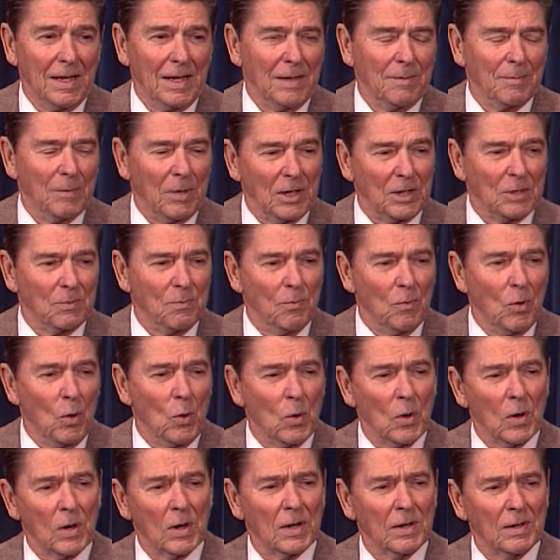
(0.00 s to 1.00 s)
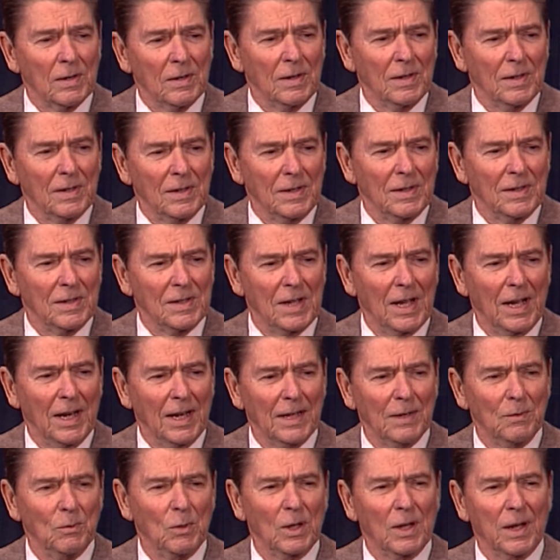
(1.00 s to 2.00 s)
But it's more
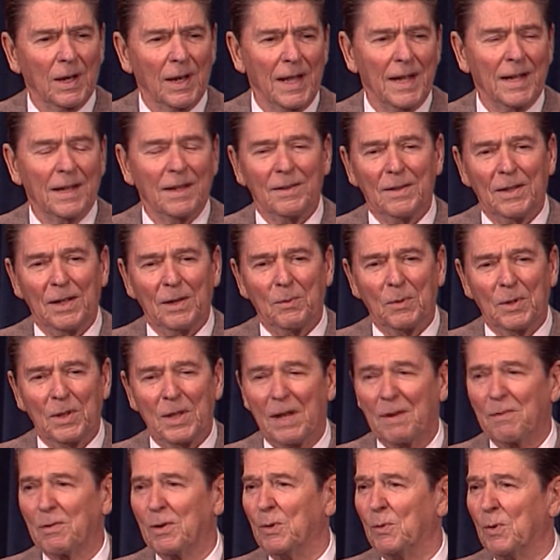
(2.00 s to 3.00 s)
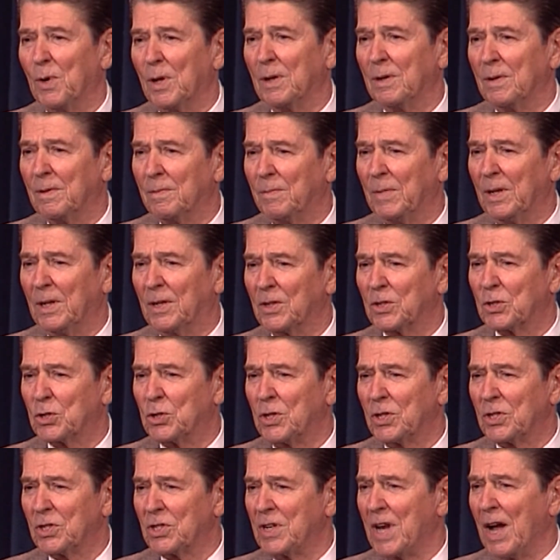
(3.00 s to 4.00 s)
telling with Lincoln than with everyone, because
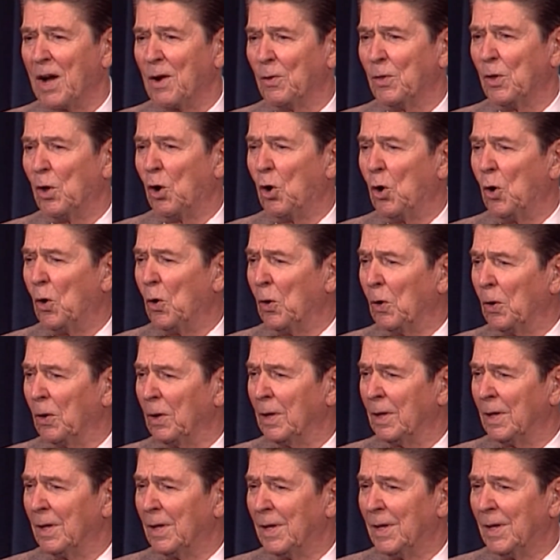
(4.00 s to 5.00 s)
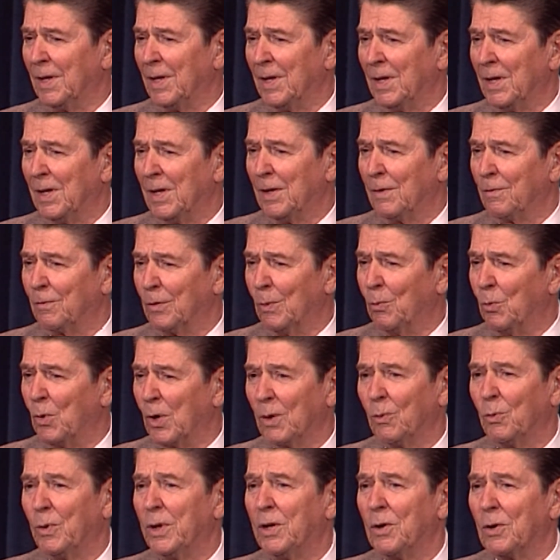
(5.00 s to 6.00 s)
just down the hall from
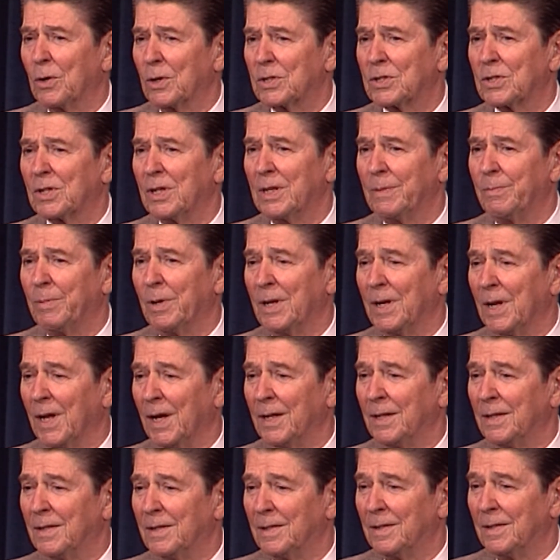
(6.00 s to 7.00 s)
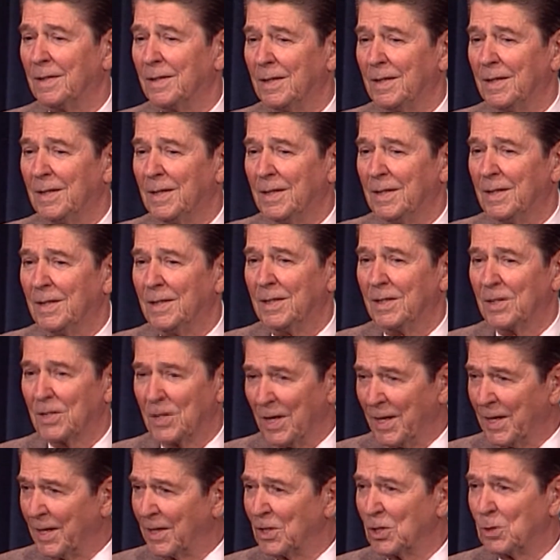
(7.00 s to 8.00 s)
where we go to sleep at night is
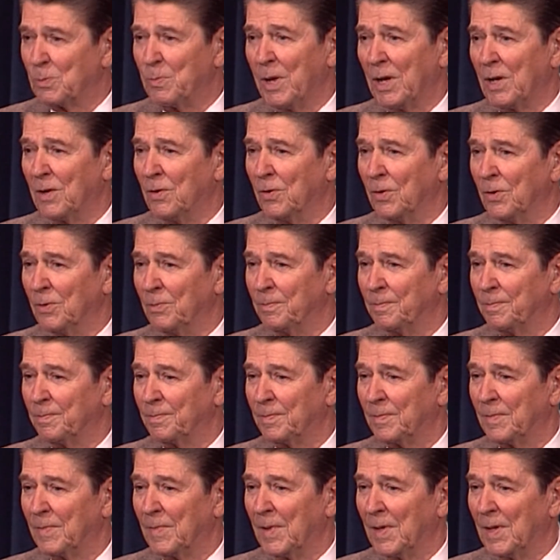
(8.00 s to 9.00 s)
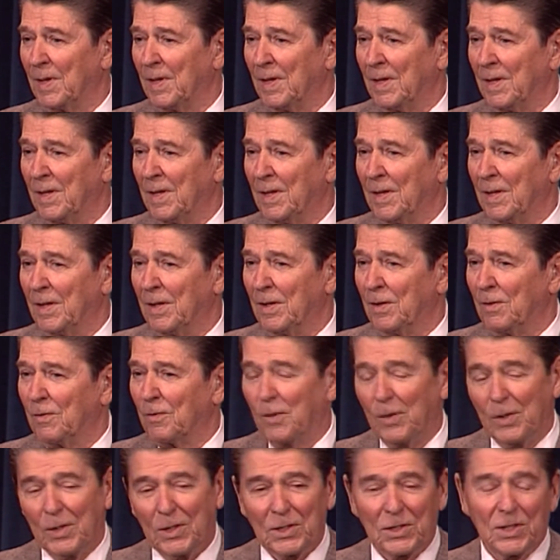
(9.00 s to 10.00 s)
Lincoln's bedroom,
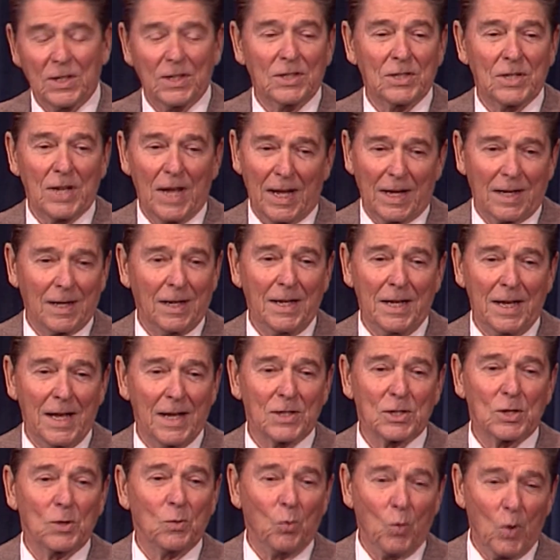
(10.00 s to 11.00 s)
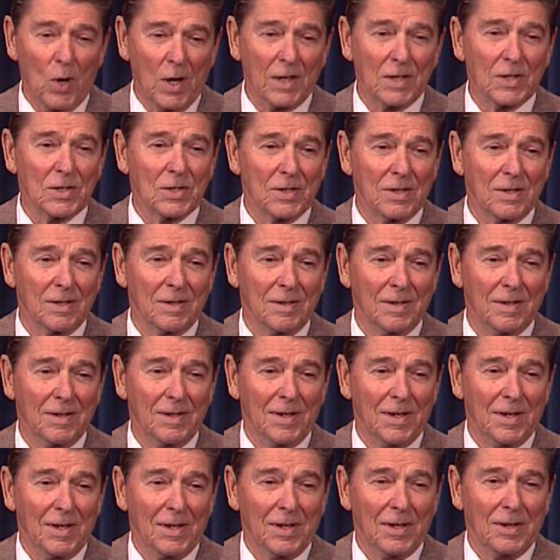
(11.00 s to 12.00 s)
furnished exactly as it was
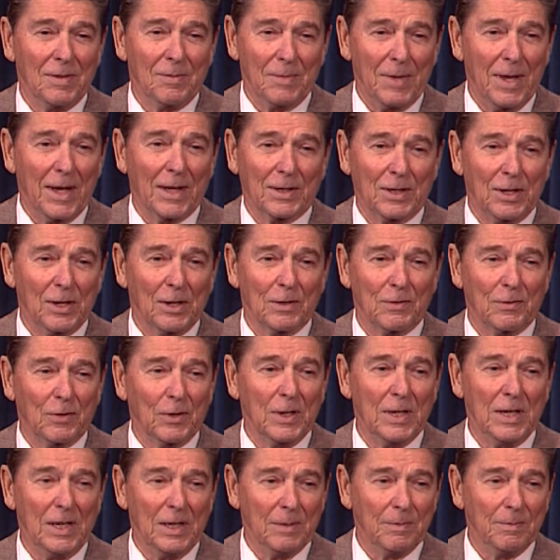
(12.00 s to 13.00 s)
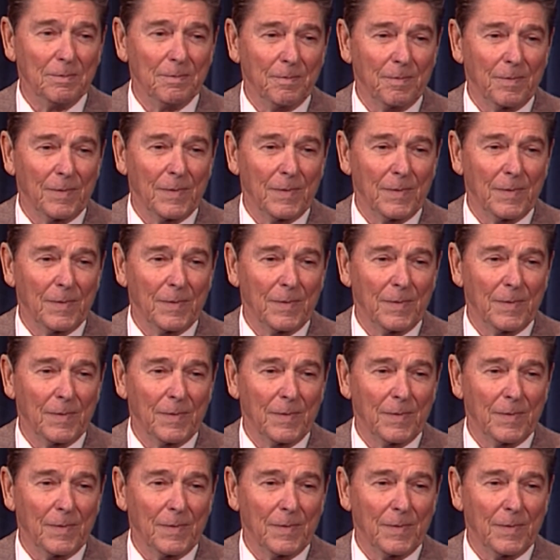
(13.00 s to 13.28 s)
back there for him.